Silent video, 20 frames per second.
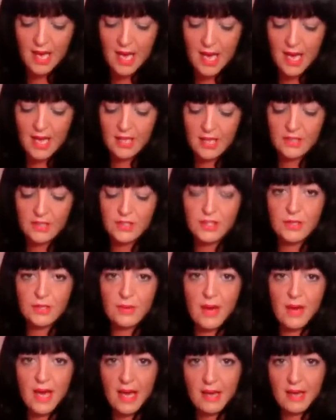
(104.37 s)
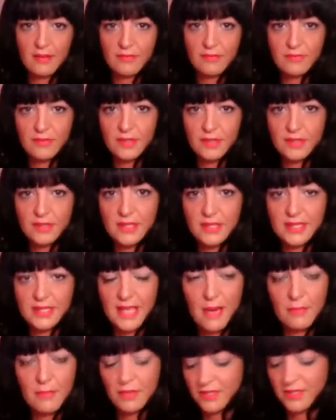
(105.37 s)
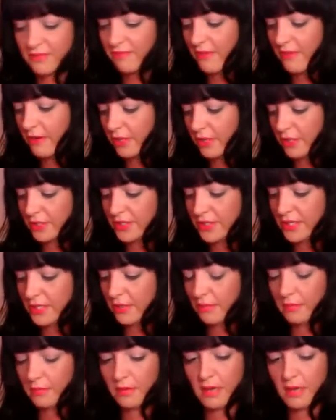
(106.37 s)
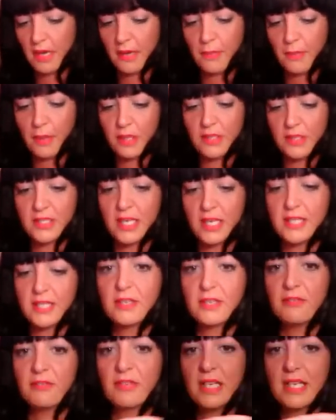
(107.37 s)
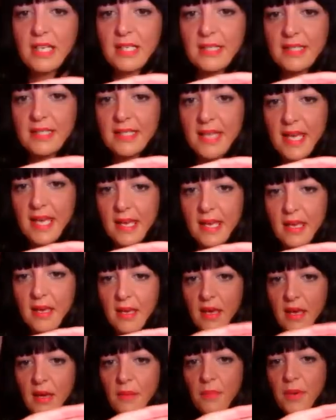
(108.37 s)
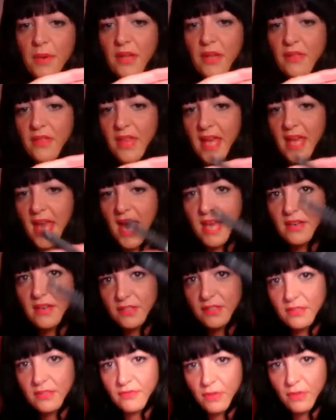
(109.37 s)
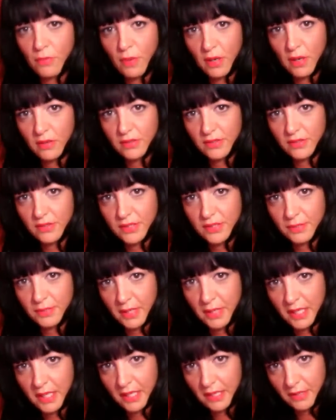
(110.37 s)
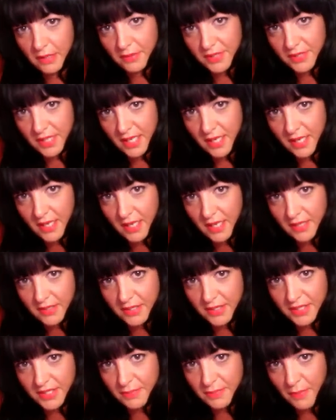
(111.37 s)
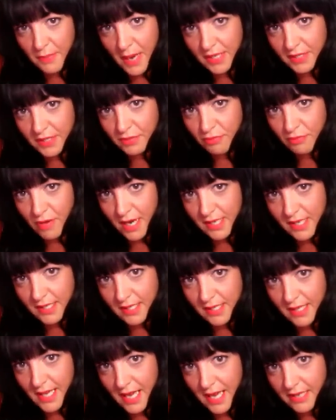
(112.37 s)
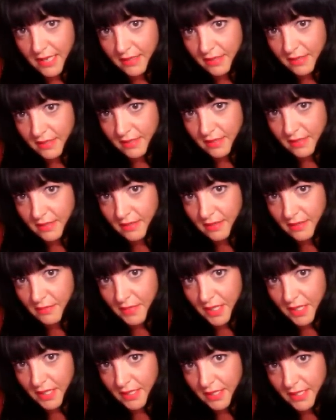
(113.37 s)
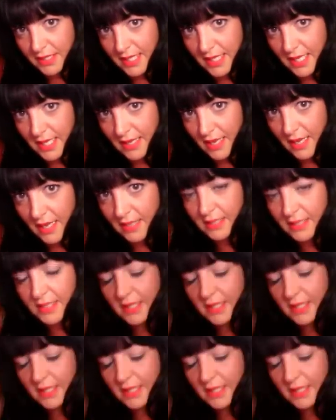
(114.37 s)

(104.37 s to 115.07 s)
And you have, this camera isn't very good, so I apologise, hopefully you can see, but at the end of the wand, I'll bring it closer, there's spikes right at the end, if you can see that.